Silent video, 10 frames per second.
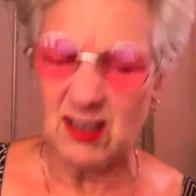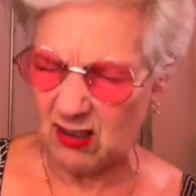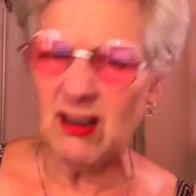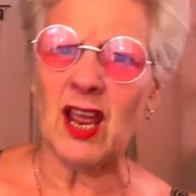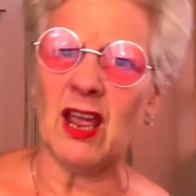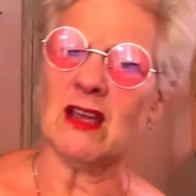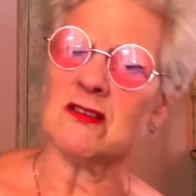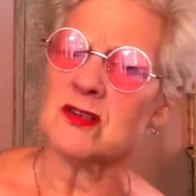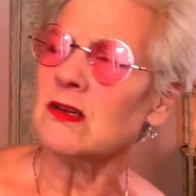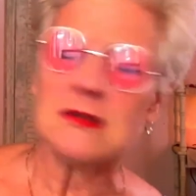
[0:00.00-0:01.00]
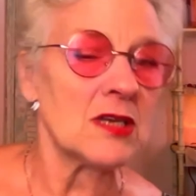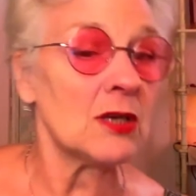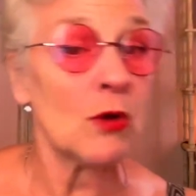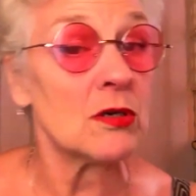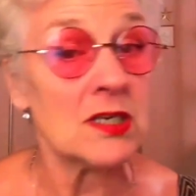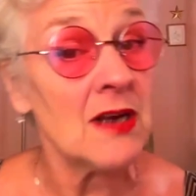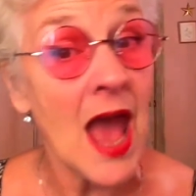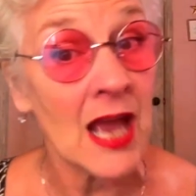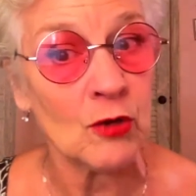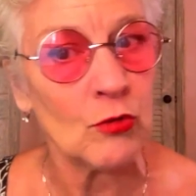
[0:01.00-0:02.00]
"Correct," said Ogden
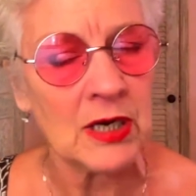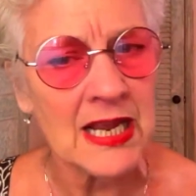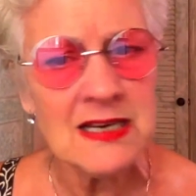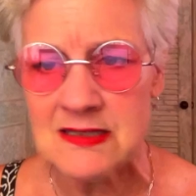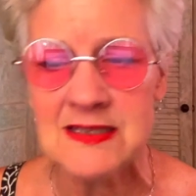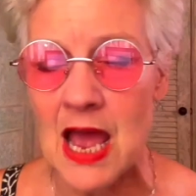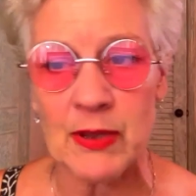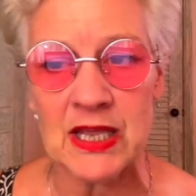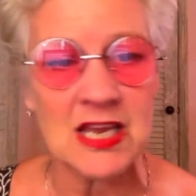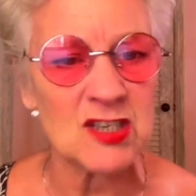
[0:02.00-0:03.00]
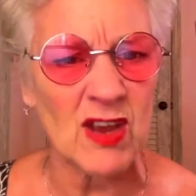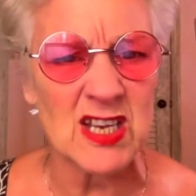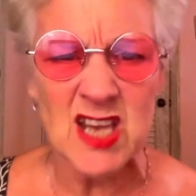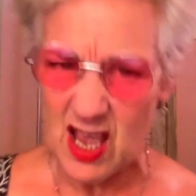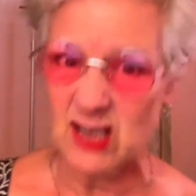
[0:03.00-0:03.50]
angrily, dabbing his face.